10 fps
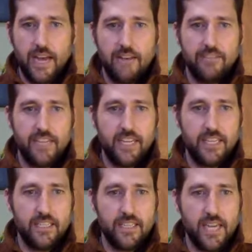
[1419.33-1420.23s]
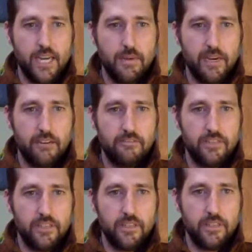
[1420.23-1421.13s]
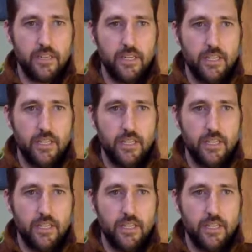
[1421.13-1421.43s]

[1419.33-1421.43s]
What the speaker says: have taken time out of your